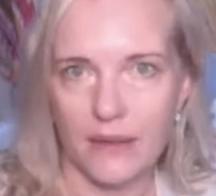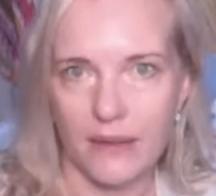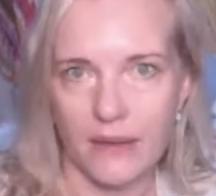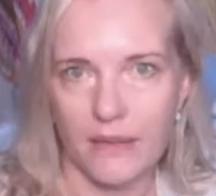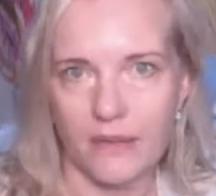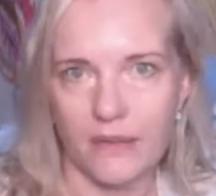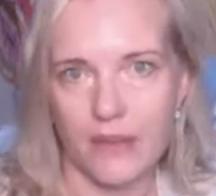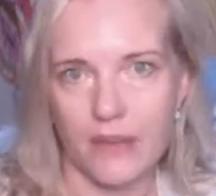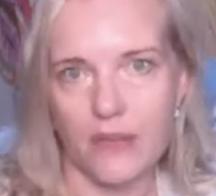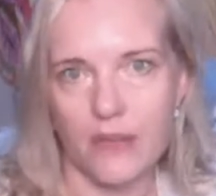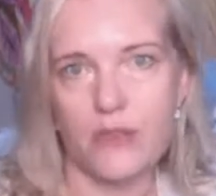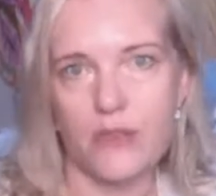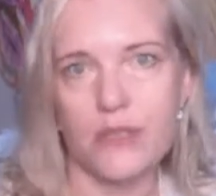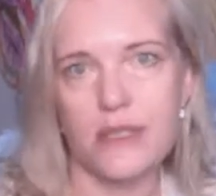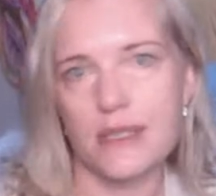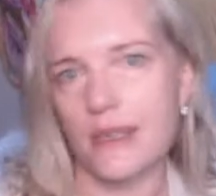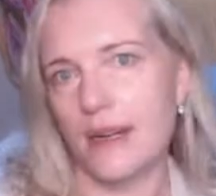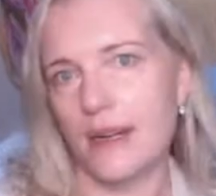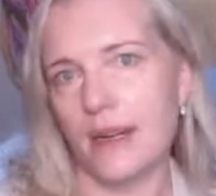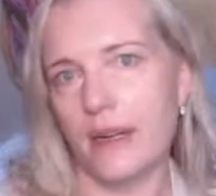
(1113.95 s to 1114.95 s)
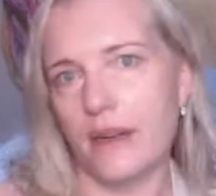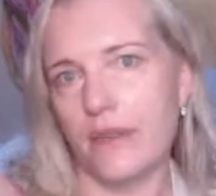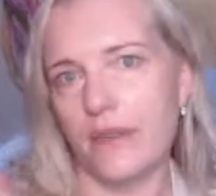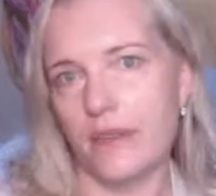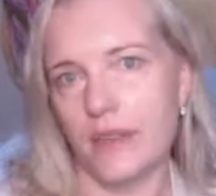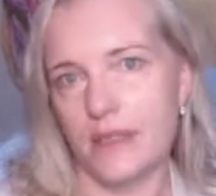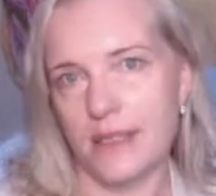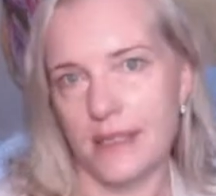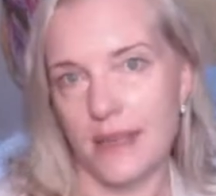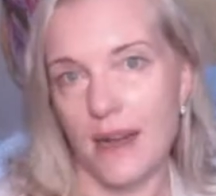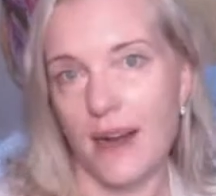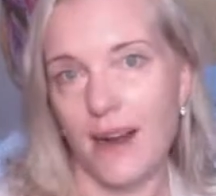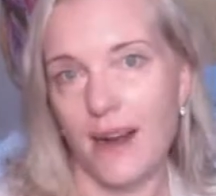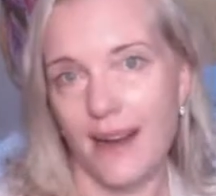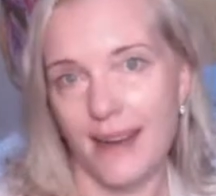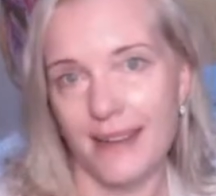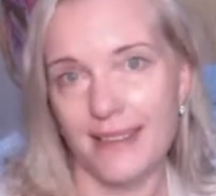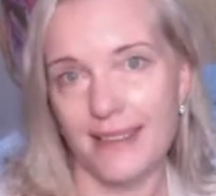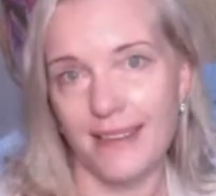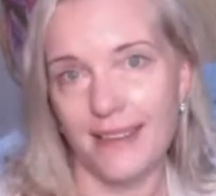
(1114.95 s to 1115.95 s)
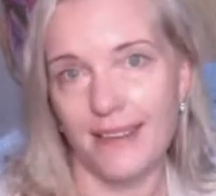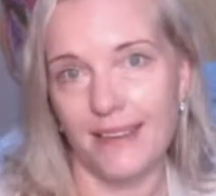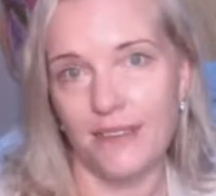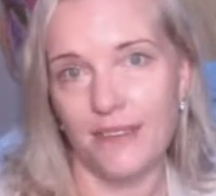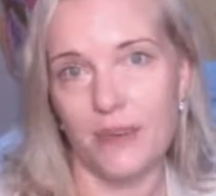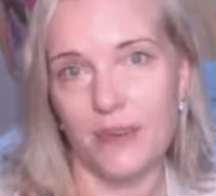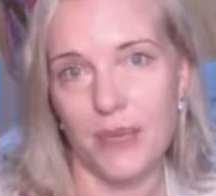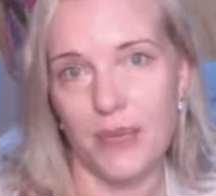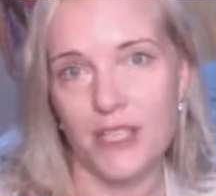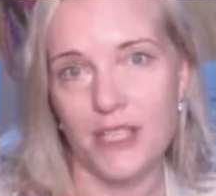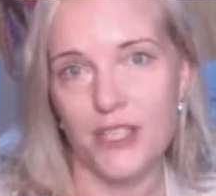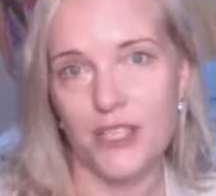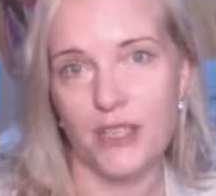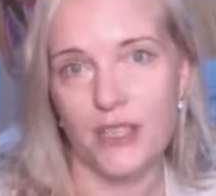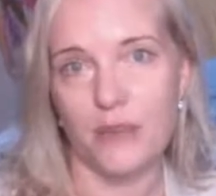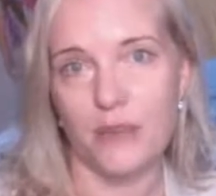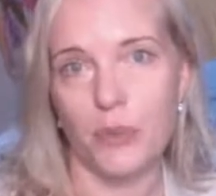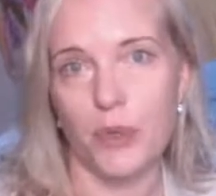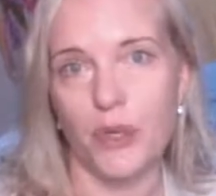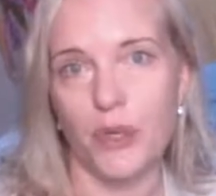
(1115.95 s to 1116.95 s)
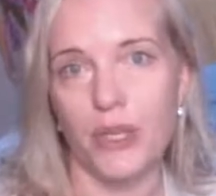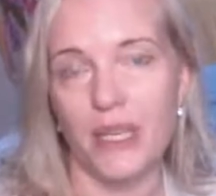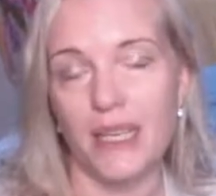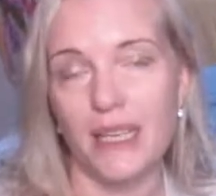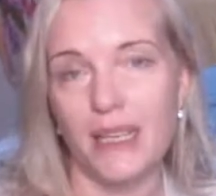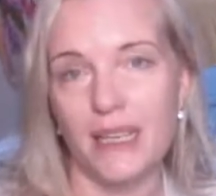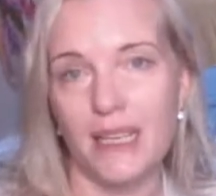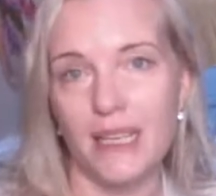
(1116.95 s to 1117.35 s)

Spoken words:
if there's kind of this heightened inflammation in the body